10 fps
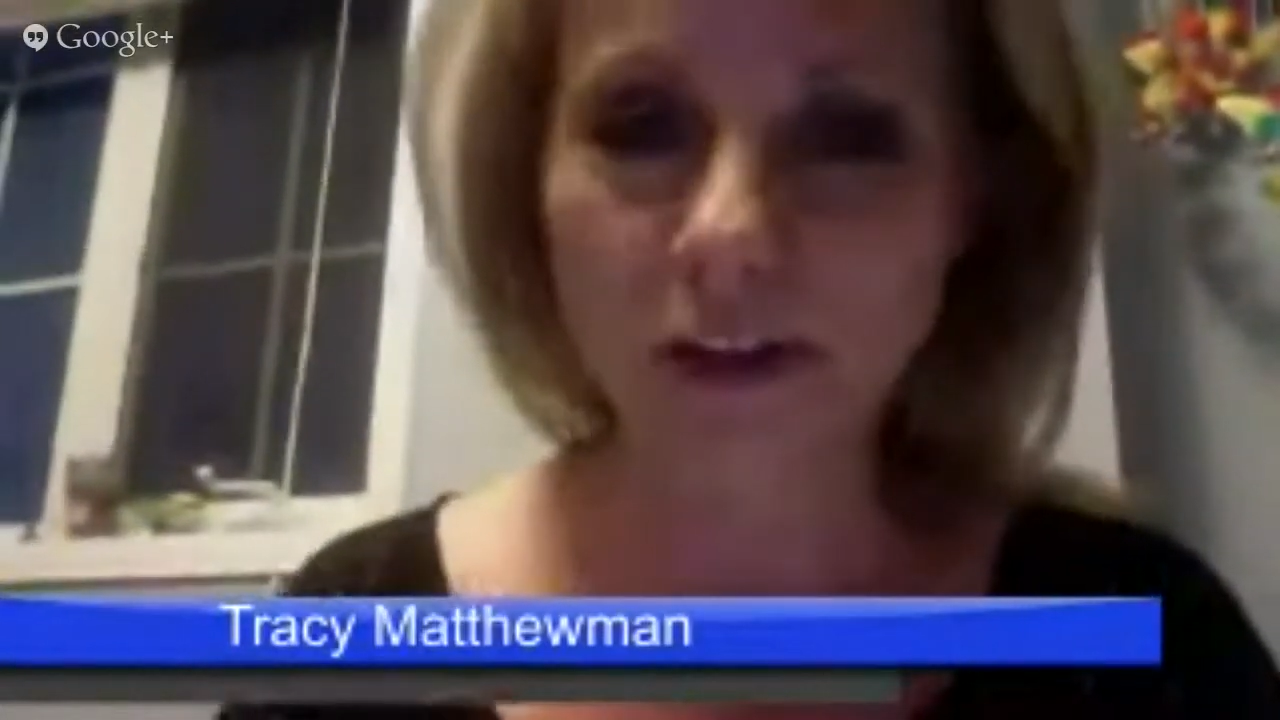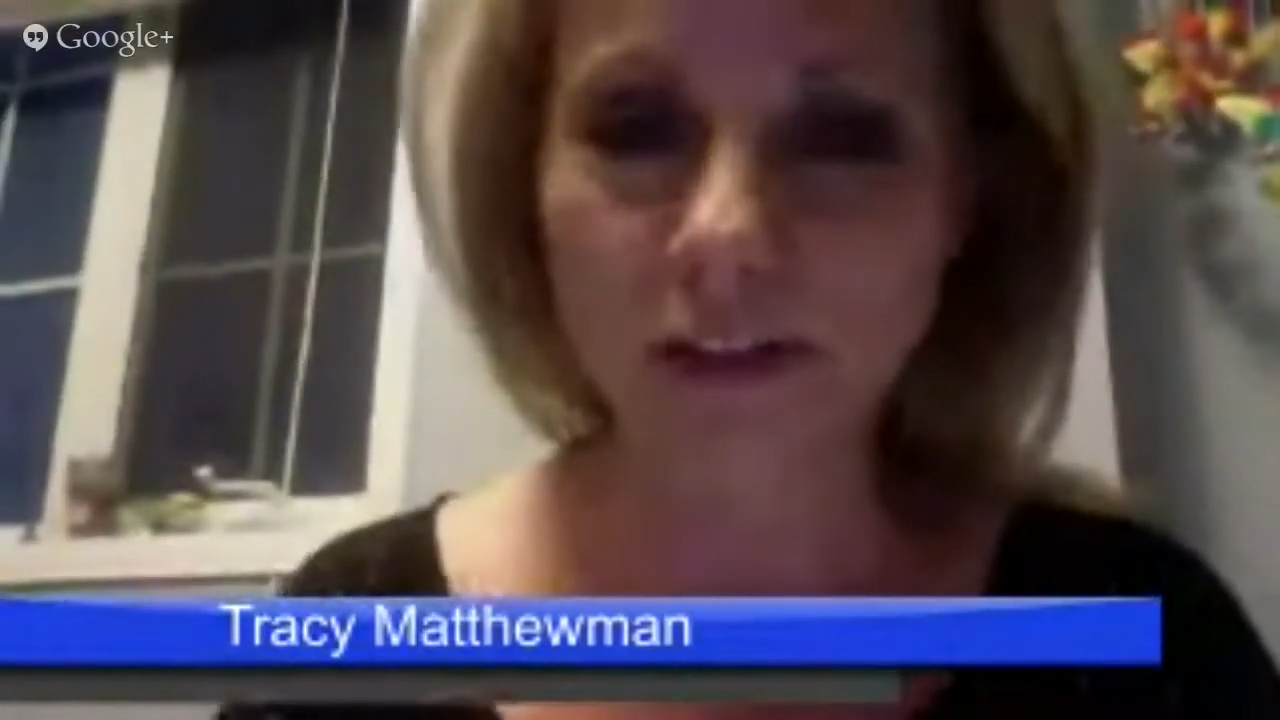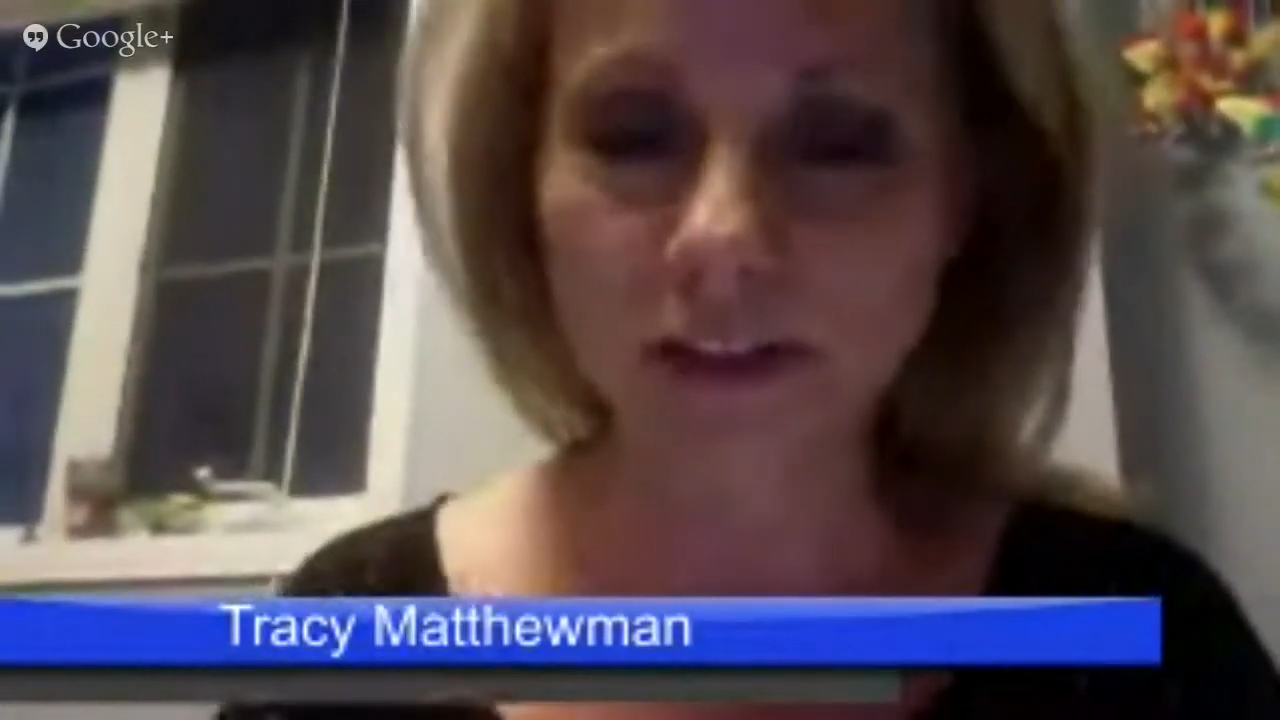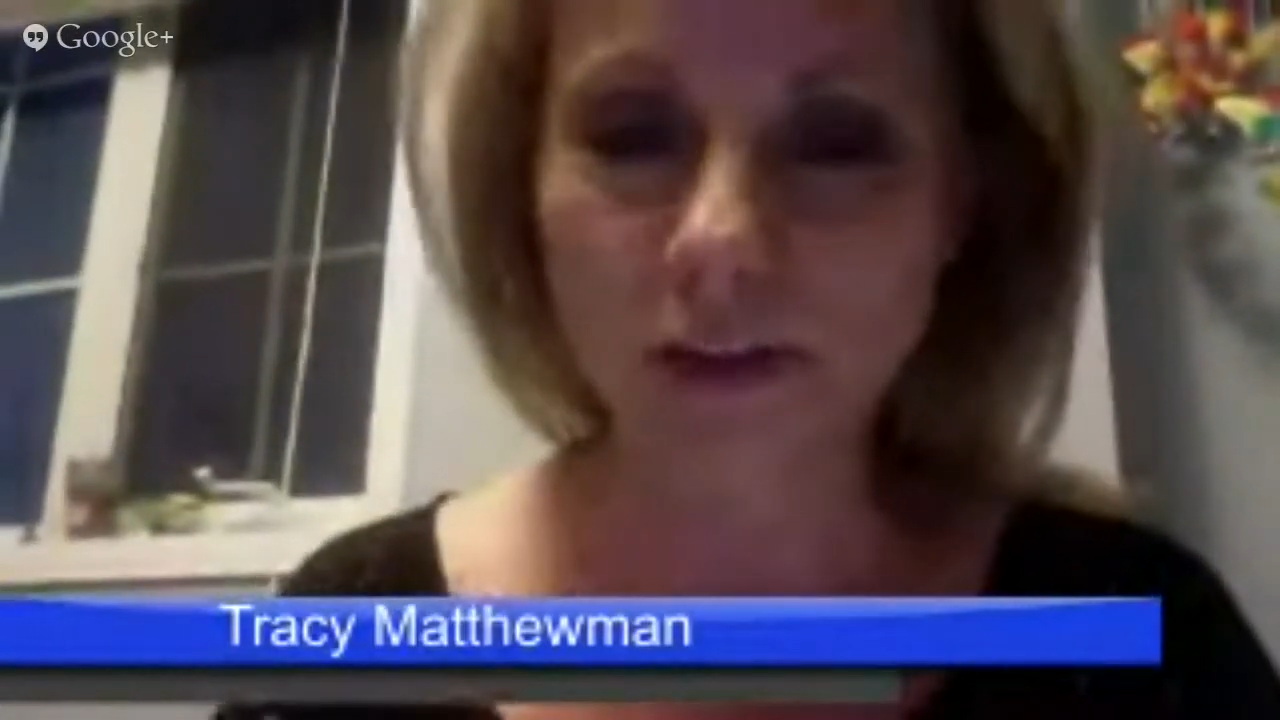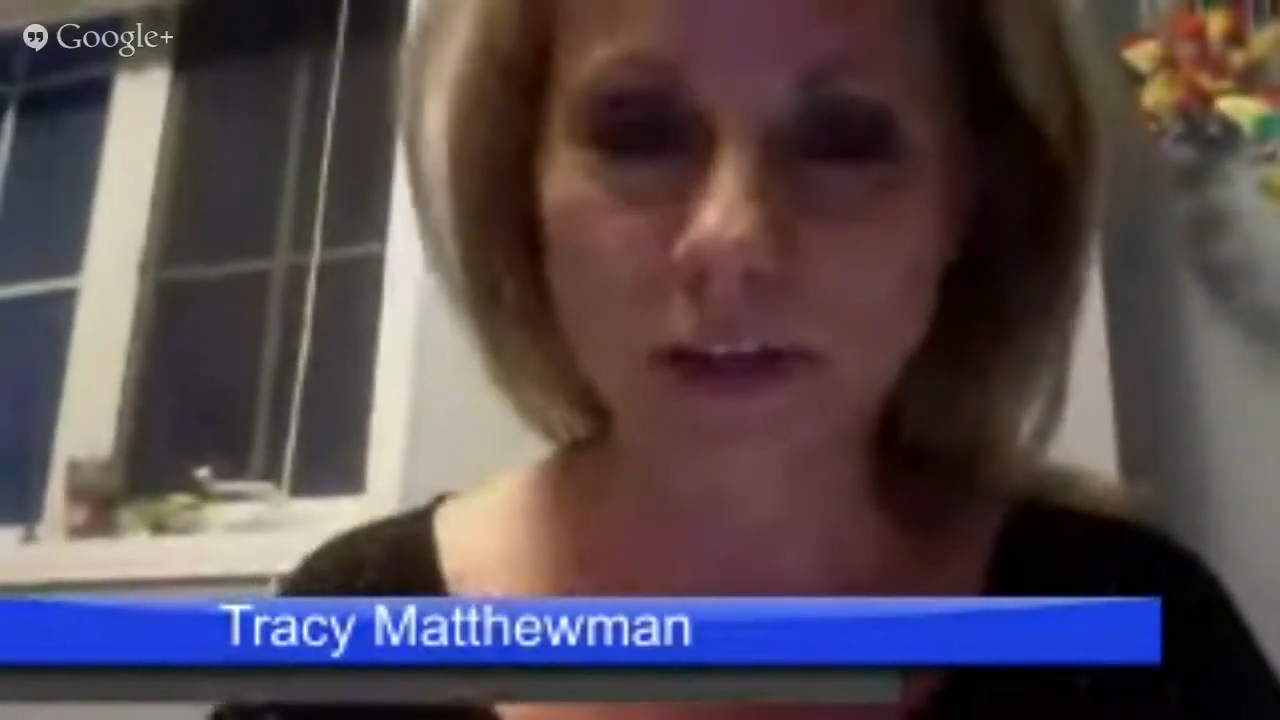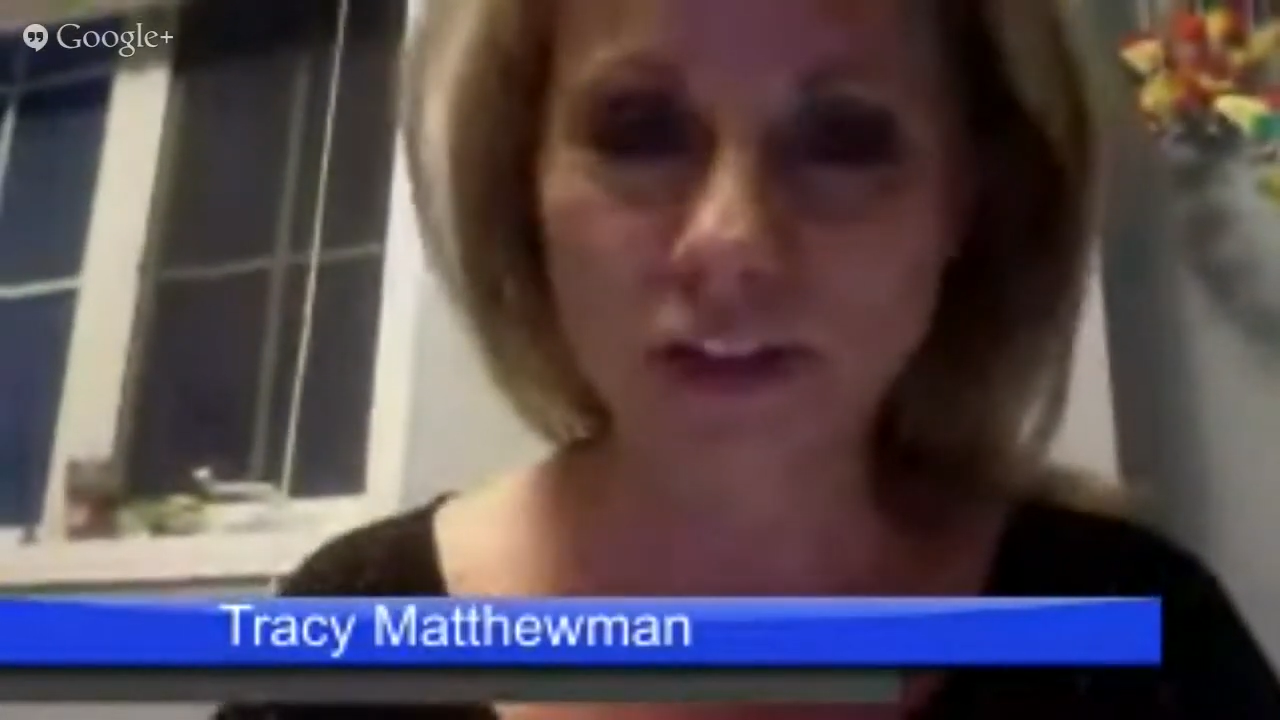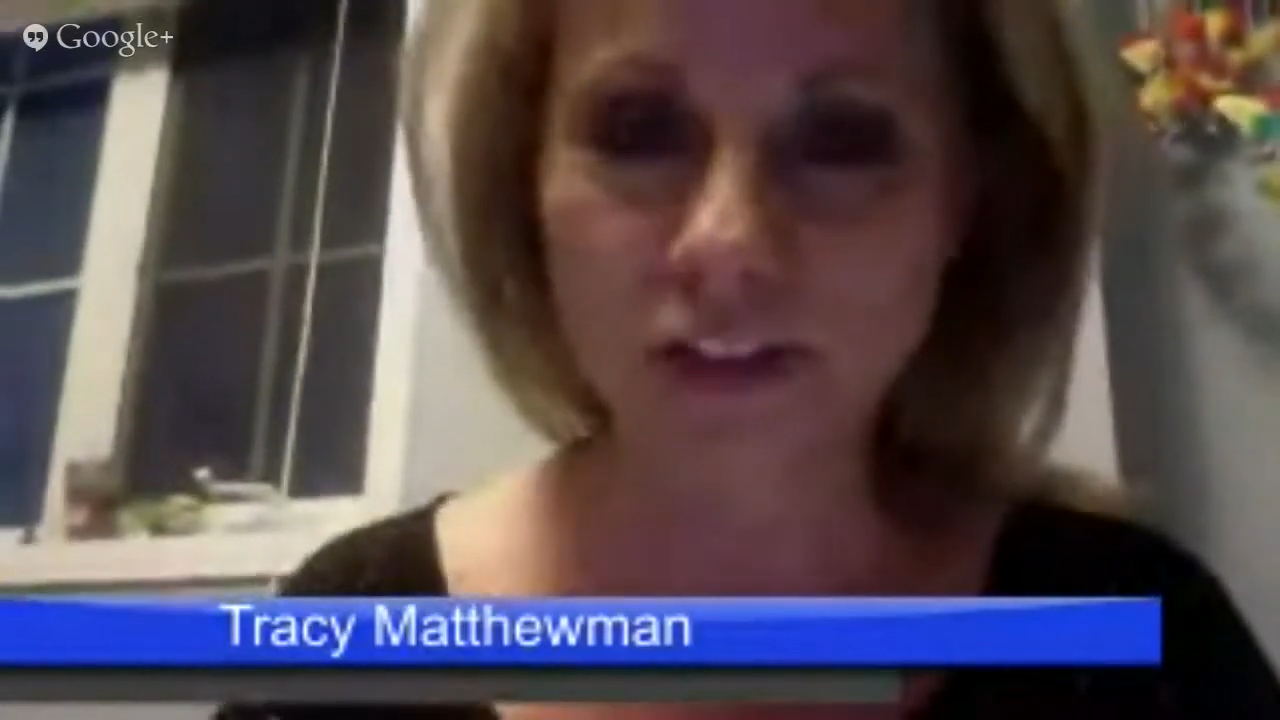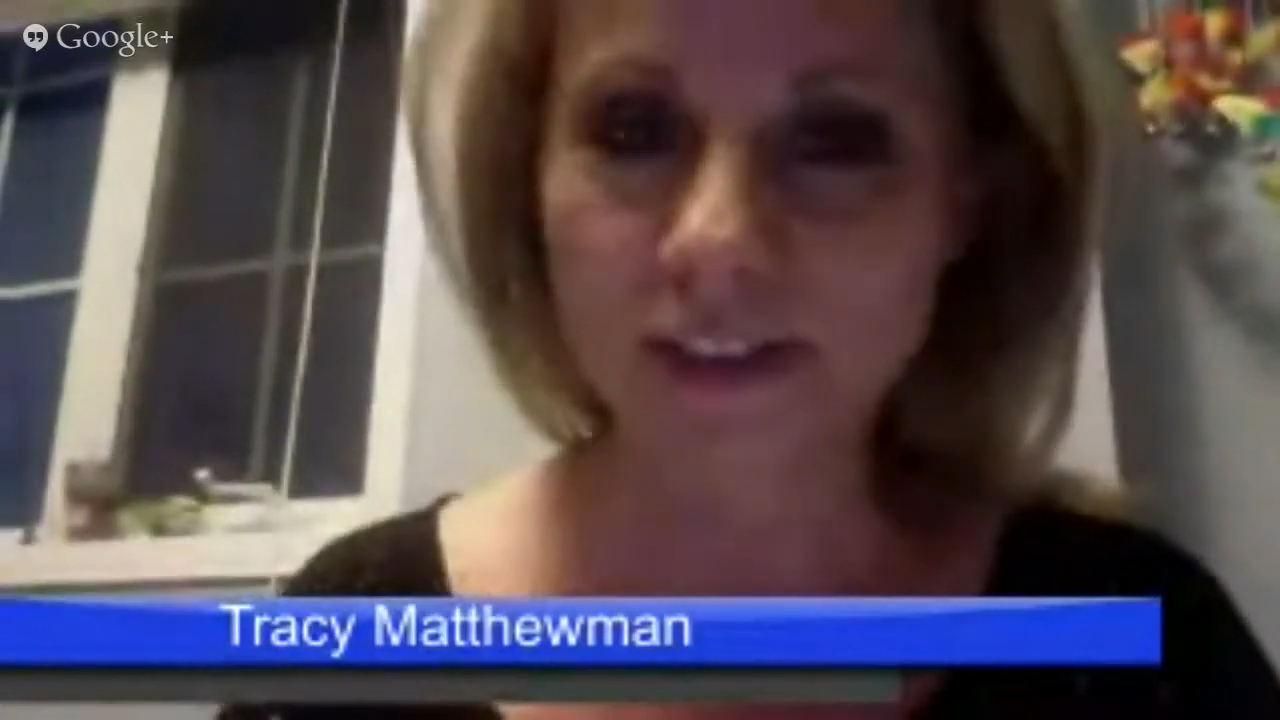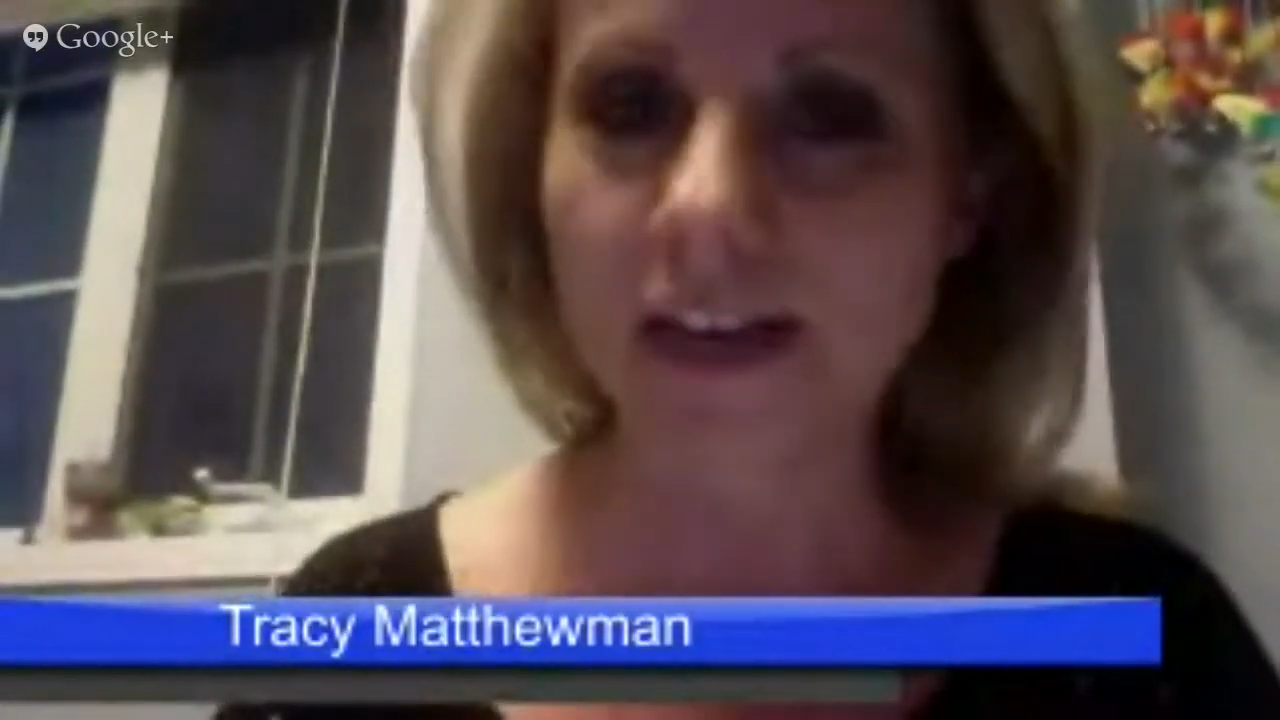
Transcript: the questions